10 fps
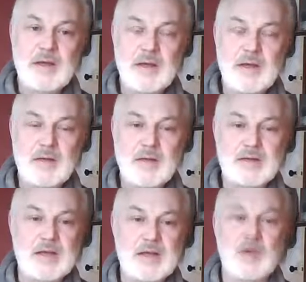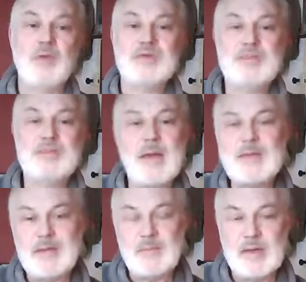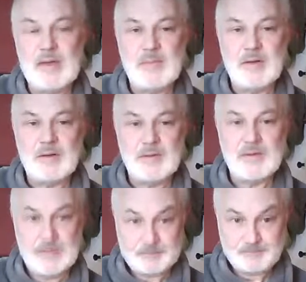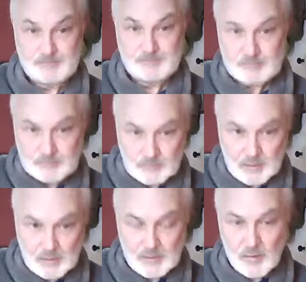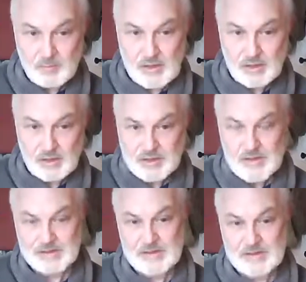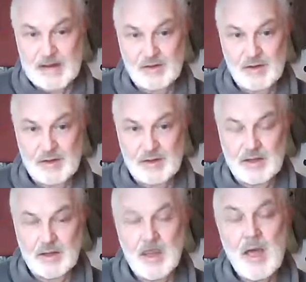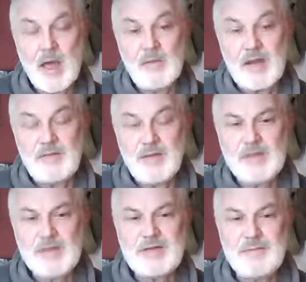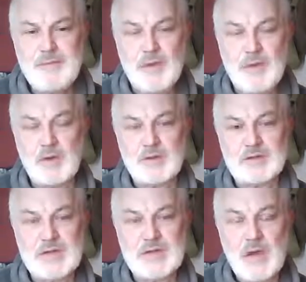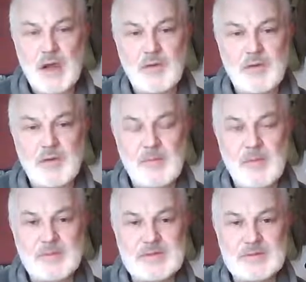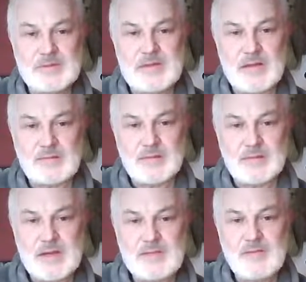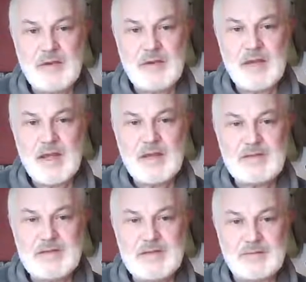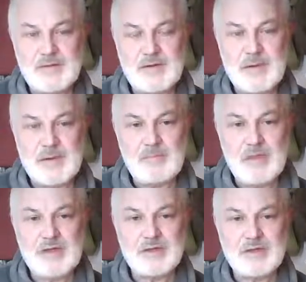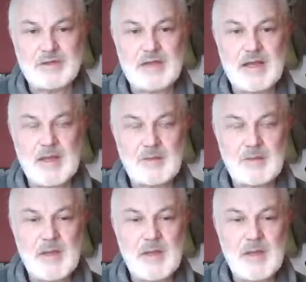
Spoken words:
things like God smiting people and God being jealous and angry occur. But if you actually focus on the commandments themselves, you'll get a very different impression as they come